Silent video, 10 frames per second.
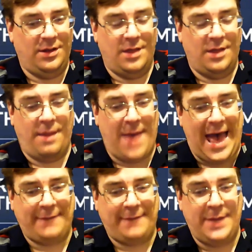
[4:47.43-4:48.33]

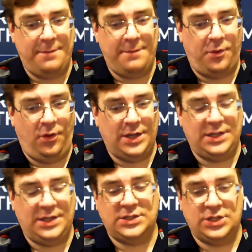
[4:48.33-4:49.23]
bad people in
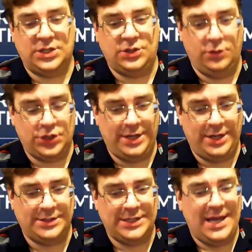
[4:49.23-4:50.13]
the
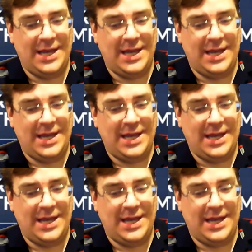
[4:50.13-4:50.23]
institutions,